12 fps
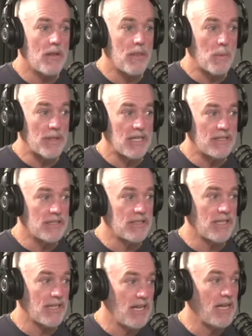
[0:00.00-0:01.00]
What that did
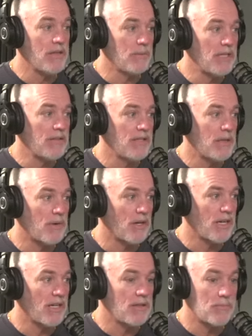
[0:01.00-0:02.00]
to the Canadian real estate
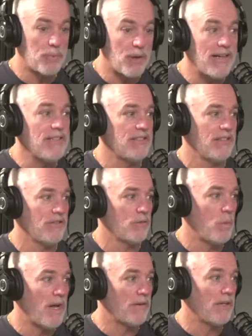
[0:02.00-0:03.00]
market, prices
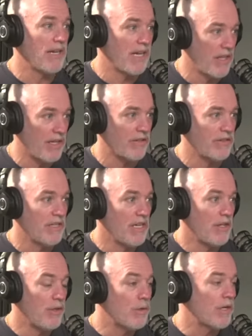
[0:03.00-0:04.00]
went like this.
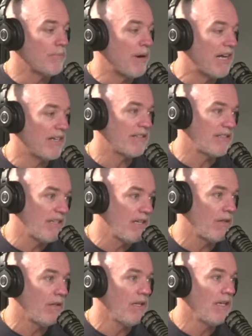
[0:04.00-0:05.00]
You could buy a
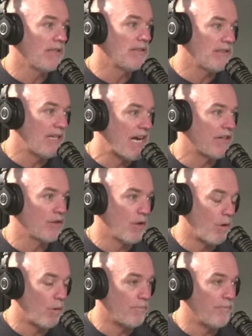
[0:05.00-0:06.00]
single detached home